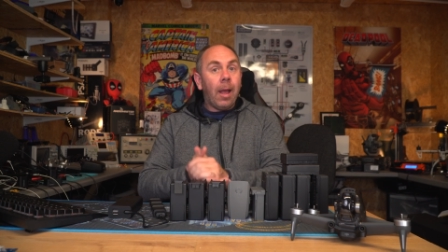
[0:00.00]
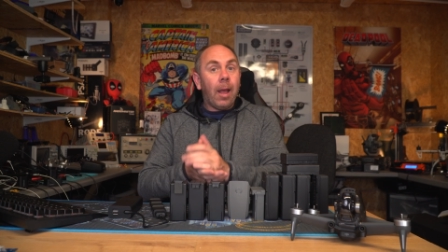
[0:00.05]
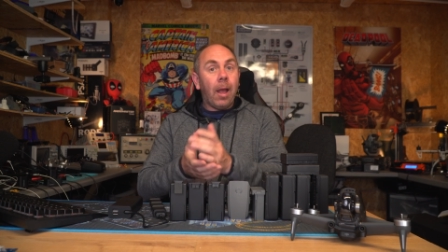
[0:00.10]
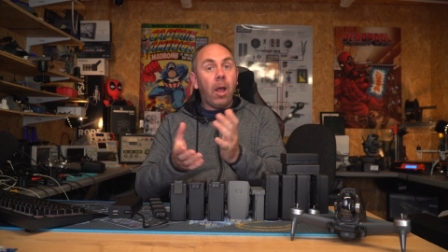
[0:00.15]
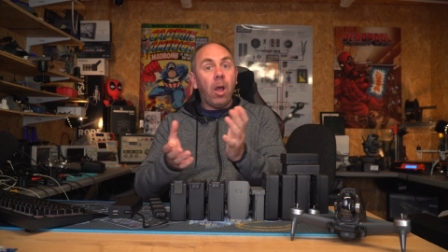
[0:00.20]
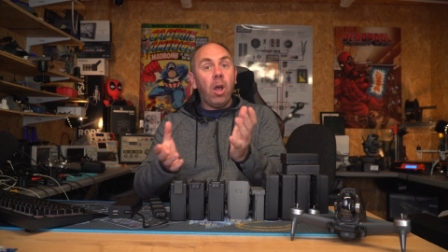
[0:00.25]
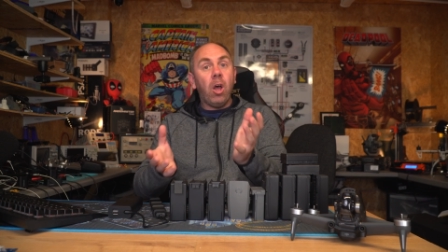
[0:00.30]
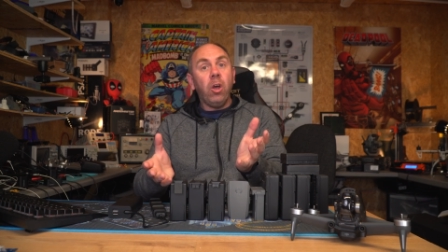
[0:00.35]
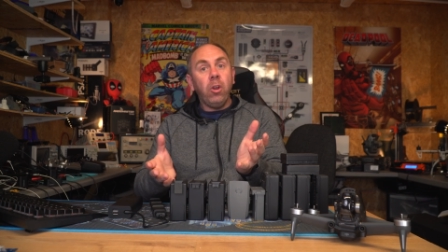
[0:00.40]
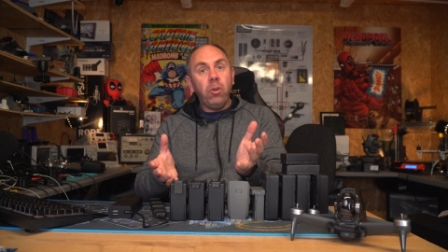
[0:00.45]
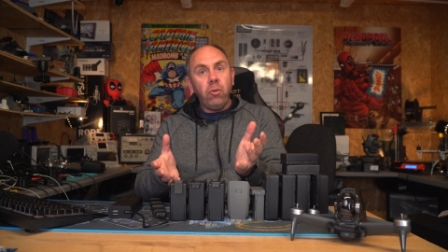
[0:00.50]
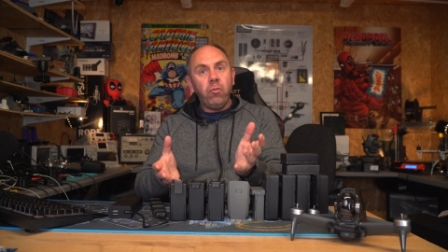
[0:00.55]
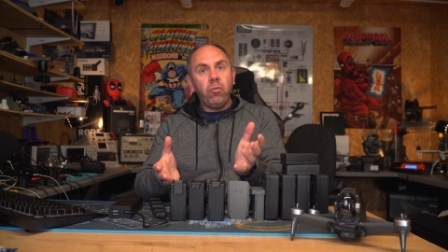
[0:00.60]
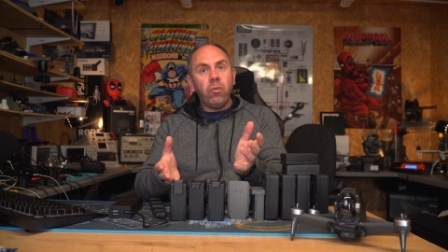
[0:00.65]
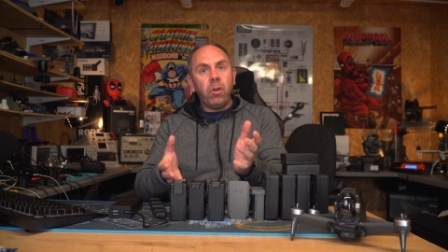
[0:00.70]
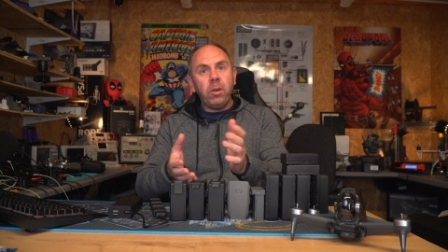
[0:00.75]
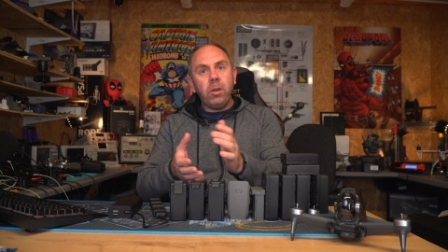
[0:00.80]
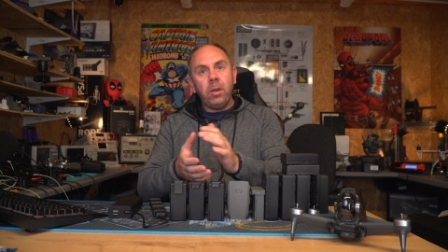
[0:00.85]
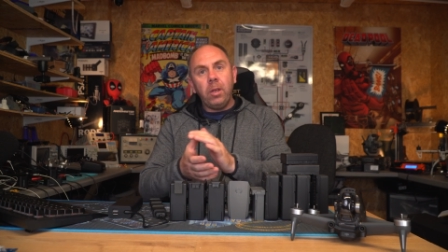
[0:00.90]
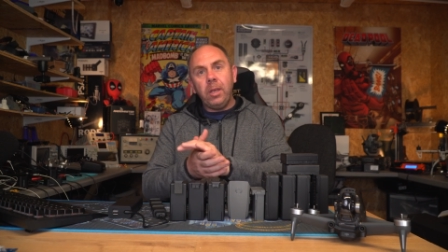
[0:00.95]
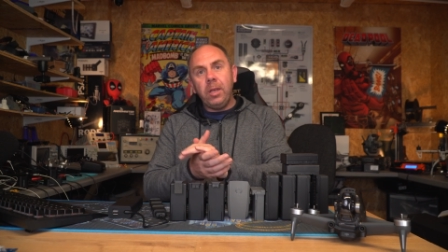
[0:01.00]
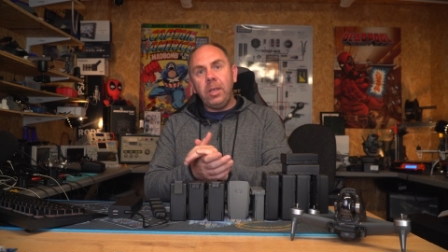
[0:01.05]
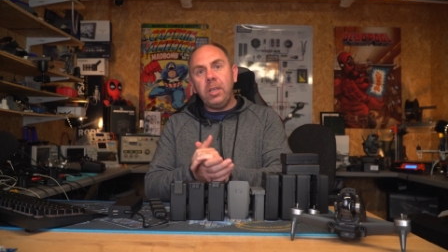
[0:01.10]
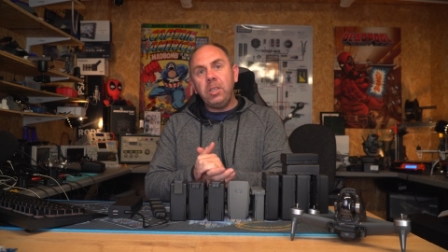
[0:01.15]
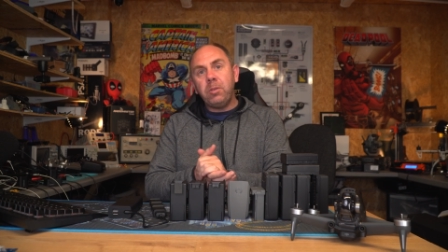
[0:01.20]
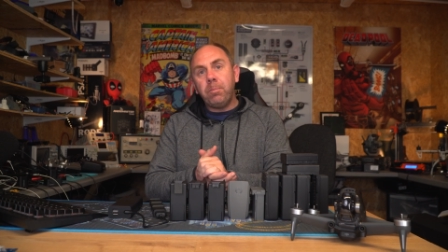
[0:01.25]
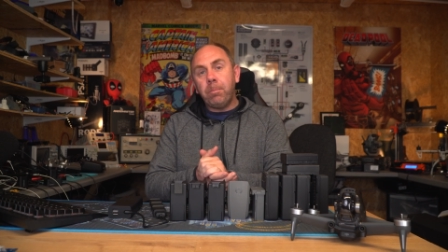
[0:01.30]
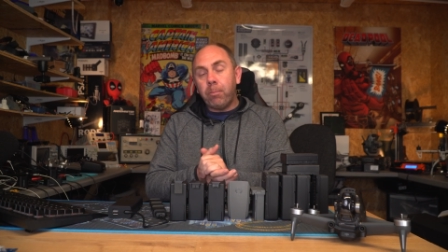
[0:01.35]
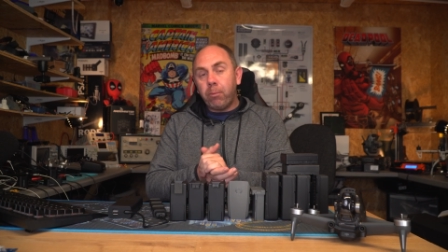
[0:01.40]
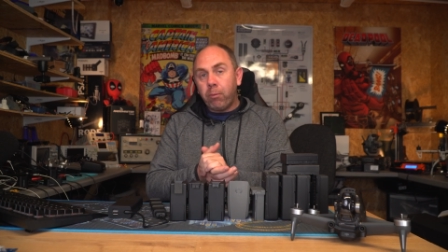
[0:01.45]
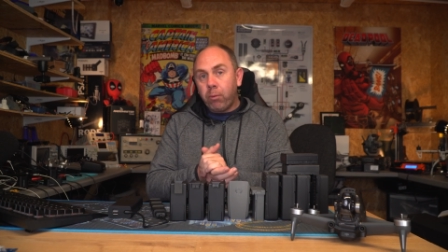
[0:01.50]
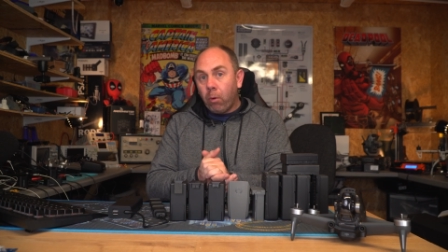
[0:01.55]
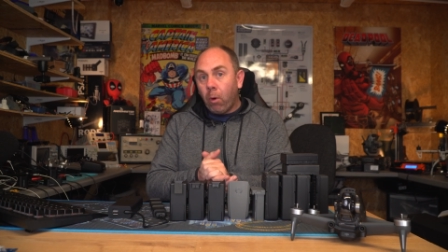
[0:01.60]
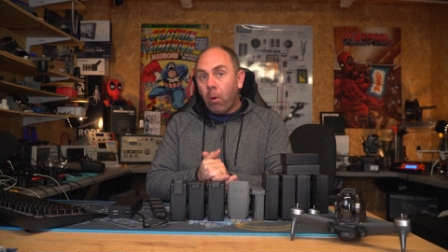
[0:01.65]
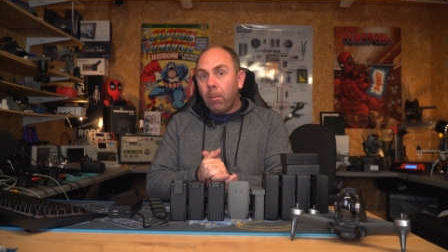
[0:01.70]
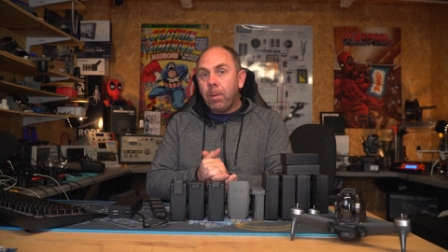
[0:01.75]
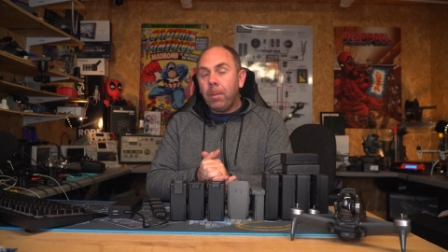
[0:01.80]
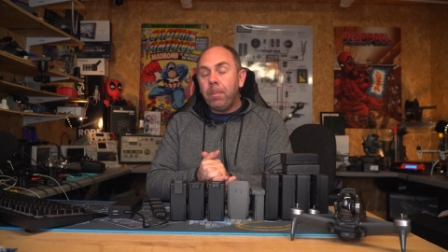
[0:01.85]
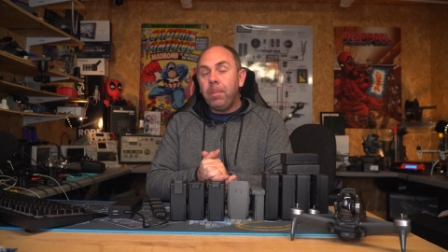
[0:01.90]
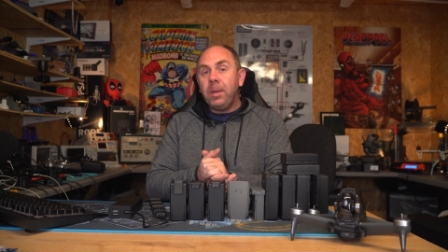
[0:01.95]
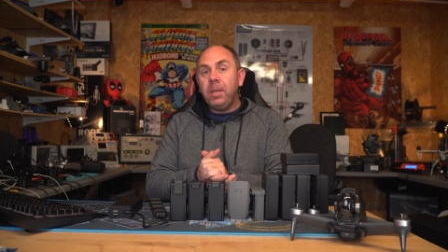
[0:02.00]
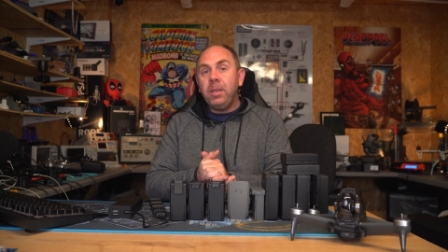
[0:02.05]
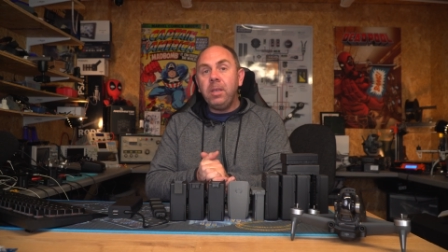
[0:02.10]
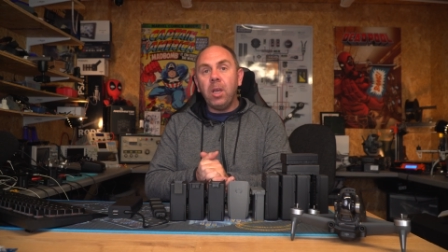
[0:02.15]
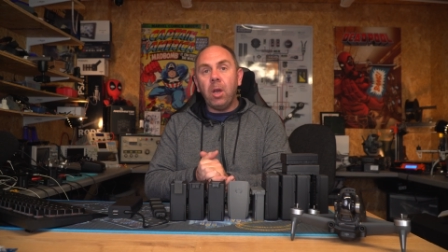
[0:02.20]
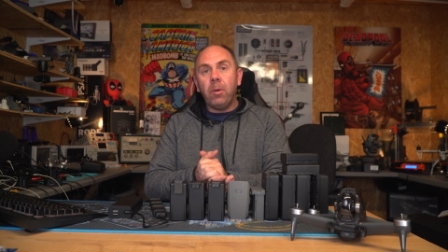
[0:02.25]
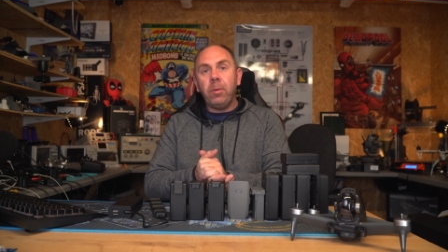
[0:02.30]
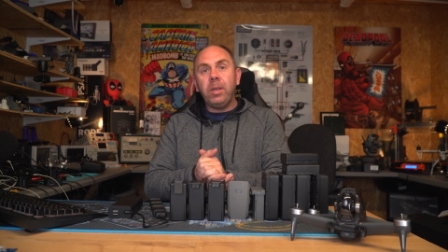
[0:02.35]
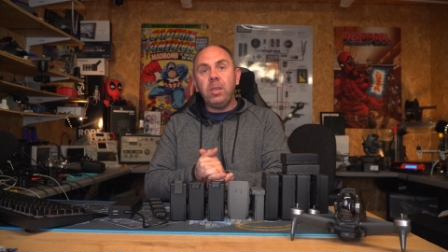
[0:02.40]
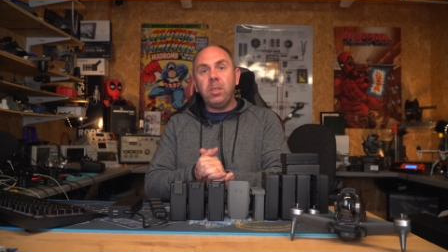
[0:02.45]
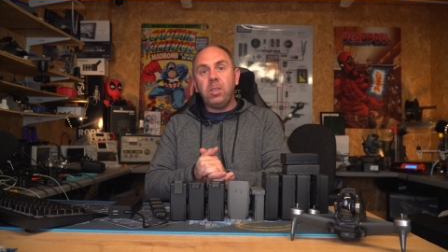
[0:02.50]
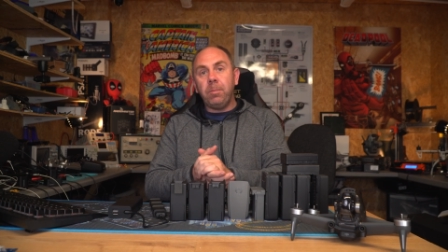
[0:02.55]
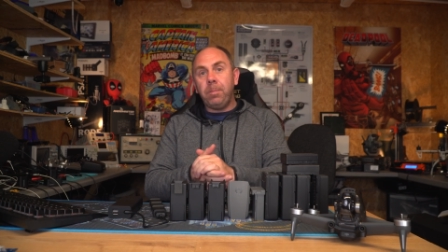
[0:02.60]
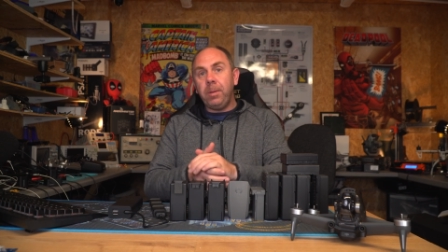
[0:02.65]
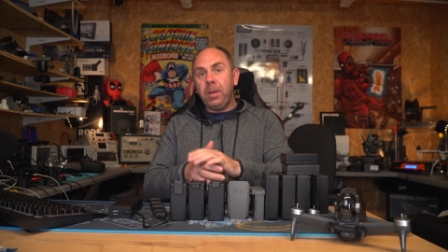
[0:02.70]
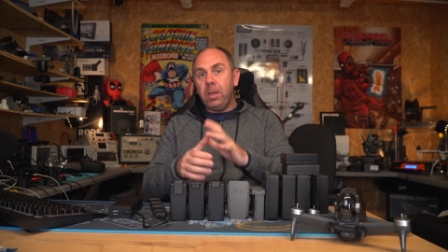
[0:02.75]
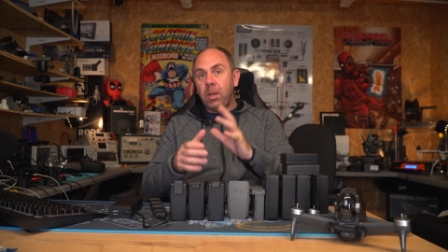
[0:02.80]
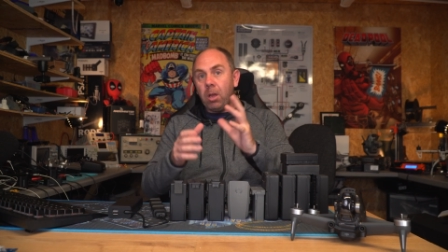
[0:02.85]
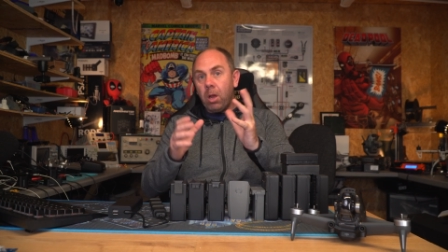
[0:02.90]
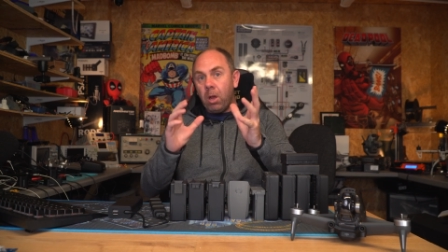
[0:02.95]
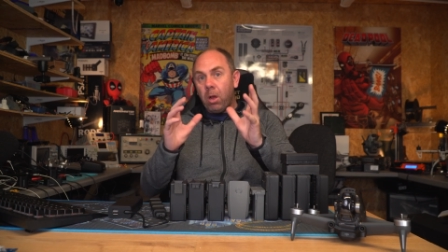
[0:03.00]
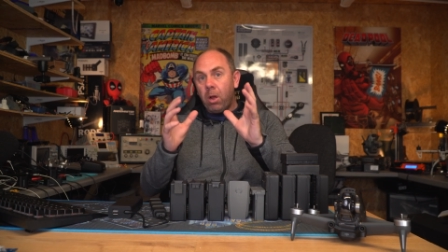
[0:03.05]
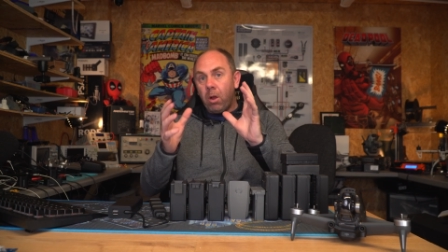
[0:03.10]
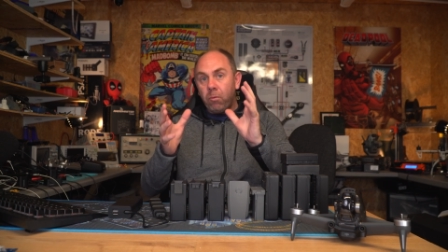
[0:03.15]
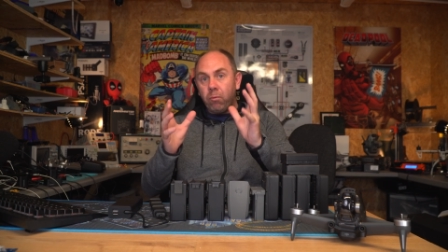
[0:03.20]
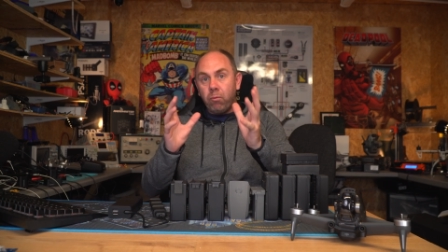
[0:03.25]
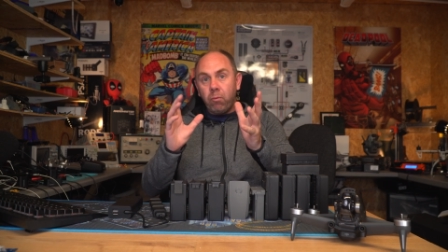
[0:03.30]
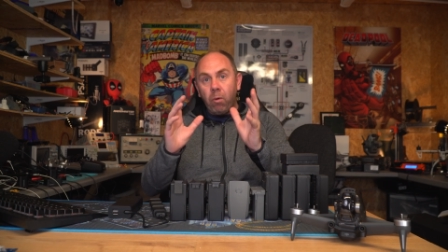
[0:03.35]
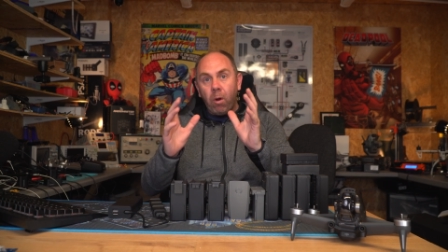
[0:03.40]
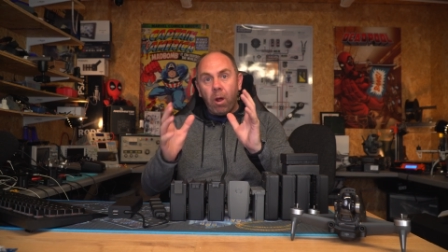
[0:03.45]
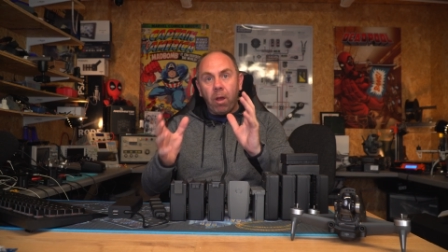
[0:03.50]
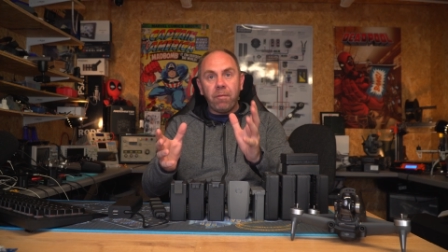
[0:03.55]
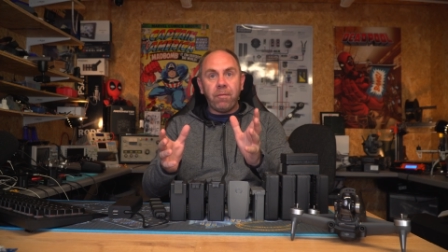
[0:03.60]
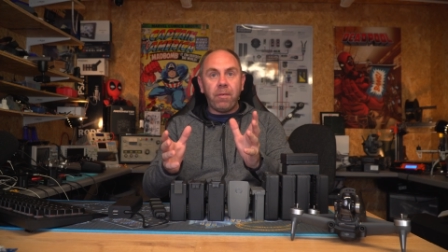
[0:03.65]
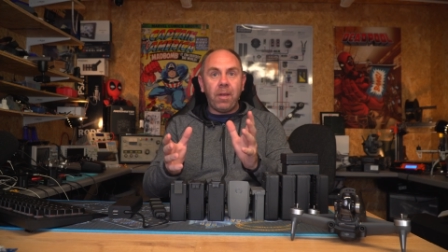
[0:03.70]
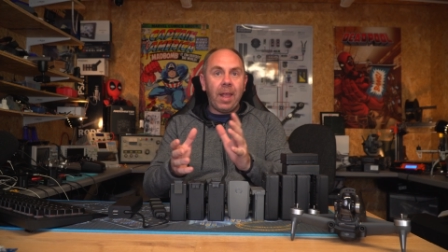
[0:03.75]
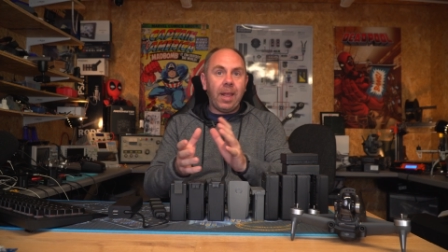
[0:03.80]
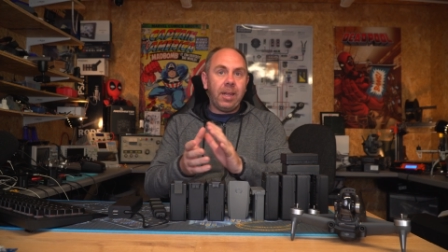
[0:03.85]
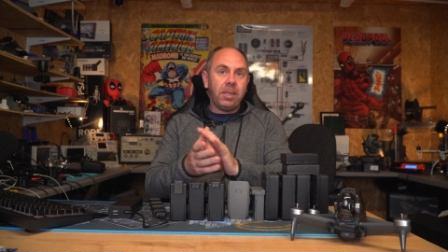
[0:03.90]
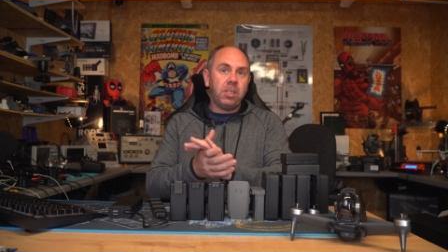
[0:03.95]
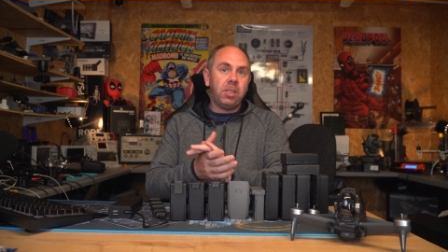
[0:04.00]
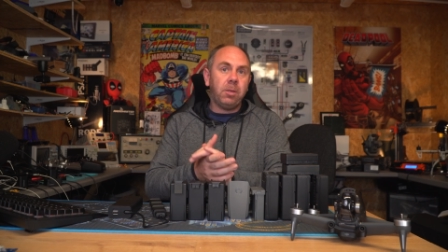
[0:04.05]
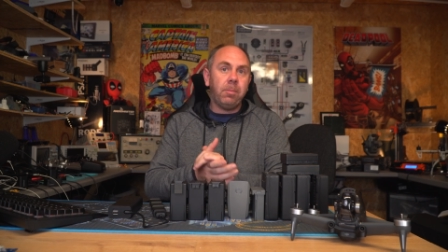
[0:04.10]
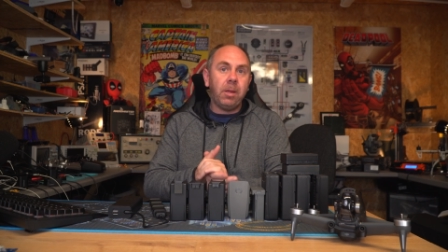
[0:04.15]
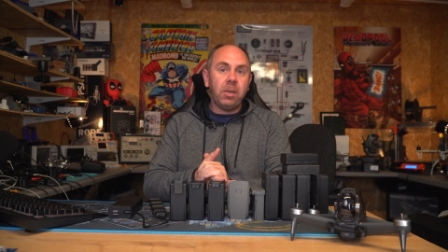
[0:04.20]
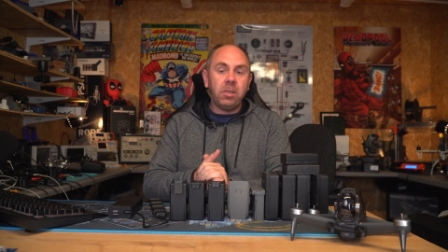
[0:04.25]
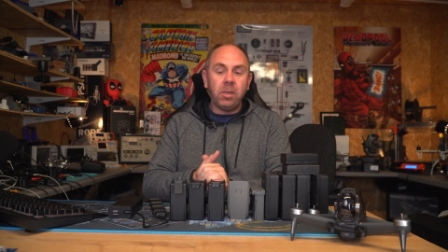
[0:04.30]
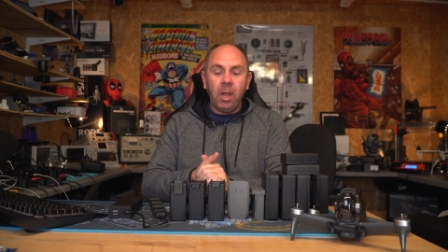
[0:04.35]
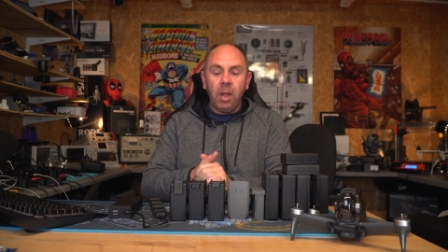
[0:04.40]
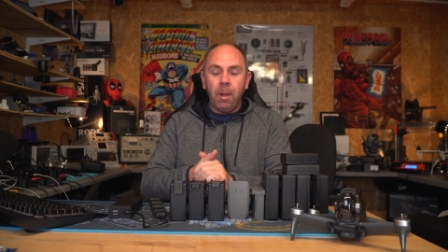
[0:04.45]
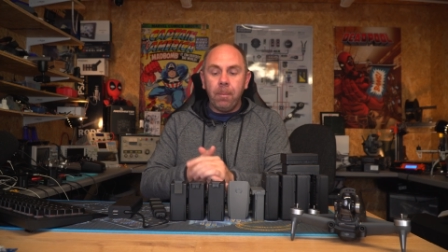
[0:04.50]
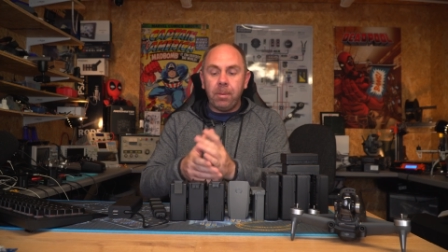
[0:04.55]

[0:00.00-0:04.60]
100 is probably going to be a rough estimate,